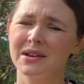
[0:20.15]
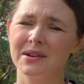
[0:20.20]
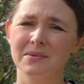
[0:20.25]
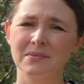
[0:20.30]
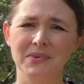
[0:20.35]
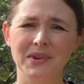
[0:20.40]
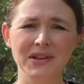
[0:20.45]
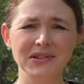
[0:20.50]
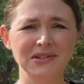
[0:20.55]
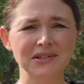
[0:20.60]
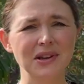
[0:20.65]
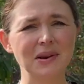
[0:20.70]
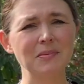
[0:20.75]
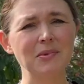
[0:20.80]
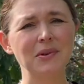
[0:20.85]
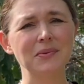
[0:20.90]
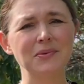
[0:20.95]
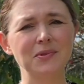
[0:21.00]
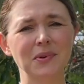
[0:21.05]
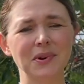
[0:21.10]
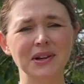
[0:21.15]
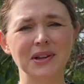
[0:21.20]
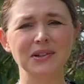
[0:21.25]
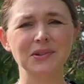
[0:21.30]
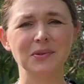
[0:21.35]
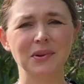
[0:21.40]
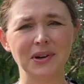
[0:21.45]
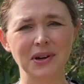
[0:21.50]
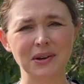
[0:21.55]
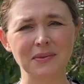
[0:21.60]
This summer of
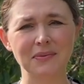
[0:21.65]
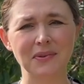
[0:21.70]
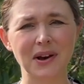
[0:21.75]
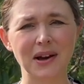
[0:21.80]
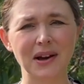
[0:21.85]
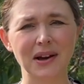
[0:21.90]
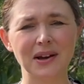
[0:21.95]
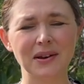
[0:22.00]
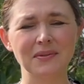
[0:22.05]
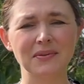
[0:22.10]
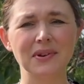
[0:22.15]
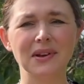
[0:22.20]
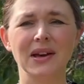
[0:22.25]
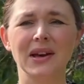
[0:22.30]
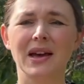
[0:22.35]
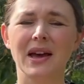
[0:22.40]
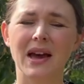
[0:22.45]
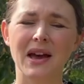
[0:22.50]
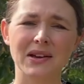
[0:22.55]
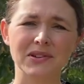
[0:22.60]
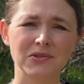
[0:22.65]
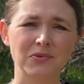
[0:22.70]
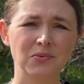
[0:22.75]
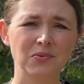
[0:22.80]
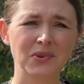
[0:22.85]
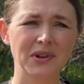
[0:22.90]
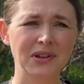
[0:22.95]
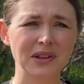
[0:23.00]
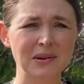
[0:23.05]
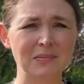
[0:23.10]
2025 has
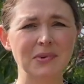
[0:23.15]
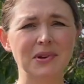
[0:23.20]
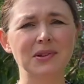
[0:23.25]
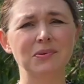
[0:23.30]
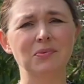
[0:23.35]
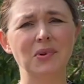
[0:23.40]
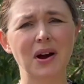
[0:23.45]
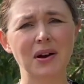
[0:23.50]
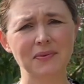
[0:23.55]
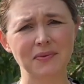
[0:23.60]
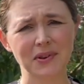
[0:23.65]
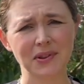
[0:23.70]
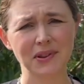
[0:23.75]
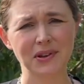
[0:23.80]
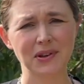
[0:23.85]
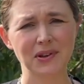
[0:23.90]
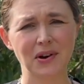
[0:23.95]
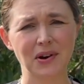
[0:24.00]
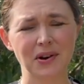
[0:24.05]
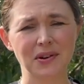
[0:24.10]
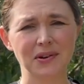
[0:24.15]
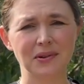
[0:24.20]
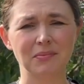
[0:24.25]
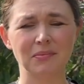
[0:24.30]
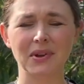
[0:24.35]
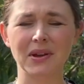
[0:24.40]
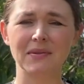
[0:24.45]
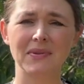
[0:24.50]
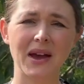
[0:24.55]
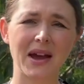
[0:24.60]
really been rough on the garden.
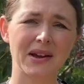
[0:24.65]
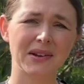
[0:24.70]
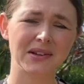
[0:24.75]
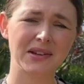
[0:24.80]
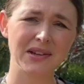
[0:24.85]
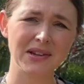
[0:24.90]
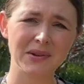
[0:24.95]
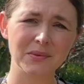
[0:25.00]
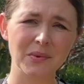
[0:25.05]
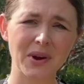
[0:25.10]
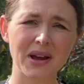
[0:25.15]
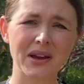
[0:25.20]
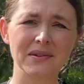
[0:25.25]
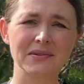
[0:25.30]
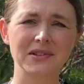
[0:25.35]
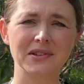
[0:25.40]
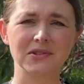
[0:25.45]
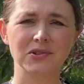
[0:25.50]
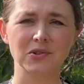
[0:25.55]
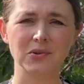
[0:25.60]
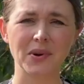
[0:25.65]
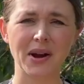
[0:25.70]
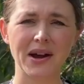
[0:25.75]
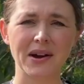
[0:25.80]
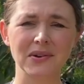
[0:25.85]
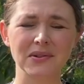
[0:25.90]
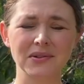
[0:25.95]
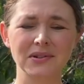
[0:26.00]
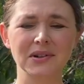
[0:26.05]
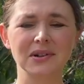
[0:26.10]
We have had heat waves and
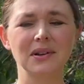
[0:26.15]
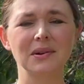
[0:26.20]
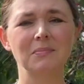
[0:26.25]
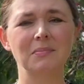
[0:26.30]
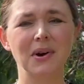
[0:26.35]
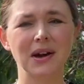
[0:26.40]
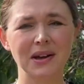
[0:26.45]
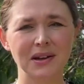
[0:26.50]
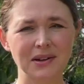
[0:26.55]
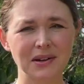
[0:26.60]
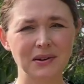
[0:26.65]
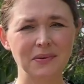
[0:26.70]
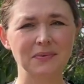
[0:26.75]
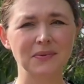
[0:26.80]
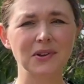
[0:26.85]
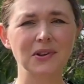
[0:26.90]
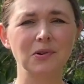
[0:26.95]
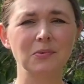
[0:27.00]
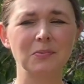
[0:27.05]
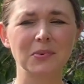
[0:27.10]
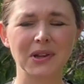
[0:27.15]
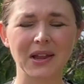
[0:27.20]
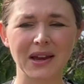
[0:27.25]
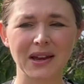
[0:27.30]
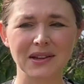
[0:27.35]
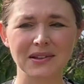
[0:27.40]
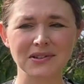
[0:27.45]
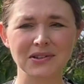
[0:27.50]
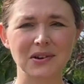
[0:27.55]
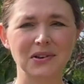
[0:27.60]
drought, but a few
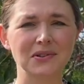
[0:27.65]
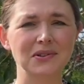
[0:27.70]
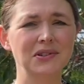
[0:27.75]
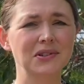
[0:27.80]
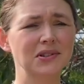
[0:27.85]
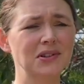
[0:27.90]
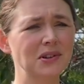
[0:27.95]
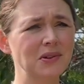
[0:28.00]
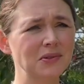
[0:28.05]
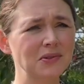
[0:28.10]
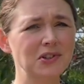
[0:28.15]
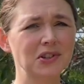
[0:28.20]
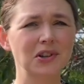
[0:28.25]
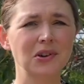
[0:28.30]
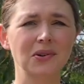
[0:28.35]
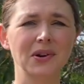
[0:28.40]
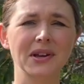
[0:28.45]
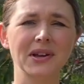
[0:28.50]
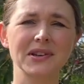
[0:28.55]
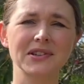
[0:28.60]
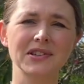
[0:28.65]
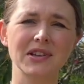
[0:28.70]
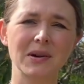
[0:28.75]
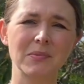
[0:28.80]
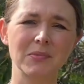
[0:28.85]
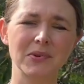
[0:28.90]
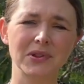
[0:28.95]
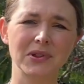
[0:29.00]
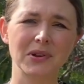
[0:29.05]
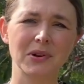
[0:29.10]
plants are still cheering us up
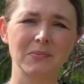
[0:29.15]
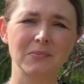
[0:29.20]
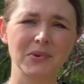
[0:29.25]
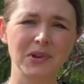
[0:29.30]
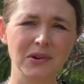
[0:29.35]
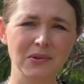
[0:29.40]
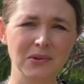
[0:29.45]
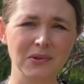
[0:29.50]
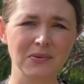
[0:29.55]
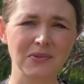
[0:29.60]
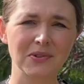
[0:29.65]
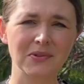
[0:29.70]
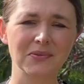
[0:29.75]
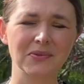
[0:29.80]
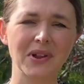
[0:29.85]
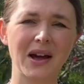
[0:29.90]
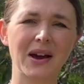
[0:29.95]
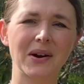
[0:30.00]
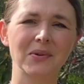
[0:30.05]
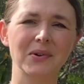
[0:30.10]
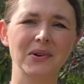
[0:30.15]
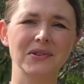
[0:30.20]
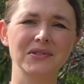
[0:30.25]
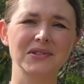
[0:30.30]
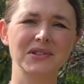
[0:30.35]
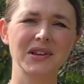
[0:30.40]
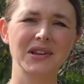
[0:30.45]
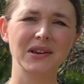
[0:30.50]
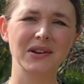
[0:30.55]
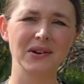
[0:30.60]
with their beautiful flowers
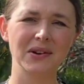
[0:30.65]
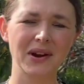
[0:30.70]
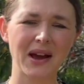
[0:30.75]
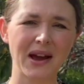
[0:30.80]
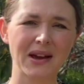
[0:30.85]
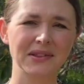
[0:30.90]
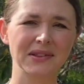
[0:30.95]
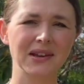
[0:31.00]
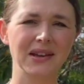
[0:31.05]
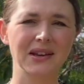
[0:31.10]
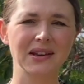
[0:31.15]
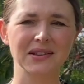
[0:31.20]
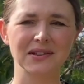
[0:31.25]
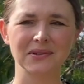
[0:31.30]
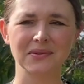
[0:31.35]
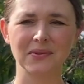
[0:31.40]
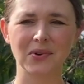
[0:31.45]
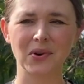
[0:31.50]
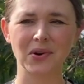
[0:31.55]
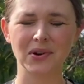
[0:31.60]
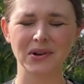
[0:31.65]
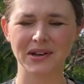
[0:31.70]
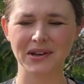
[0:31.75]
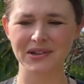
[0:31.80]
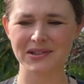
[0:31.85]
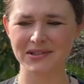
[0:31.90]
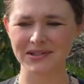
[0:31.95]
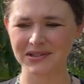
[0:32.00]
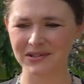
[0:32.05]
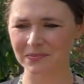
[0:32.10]
here at the end of
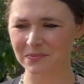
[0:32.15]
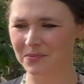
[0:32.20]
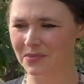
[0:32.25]
August.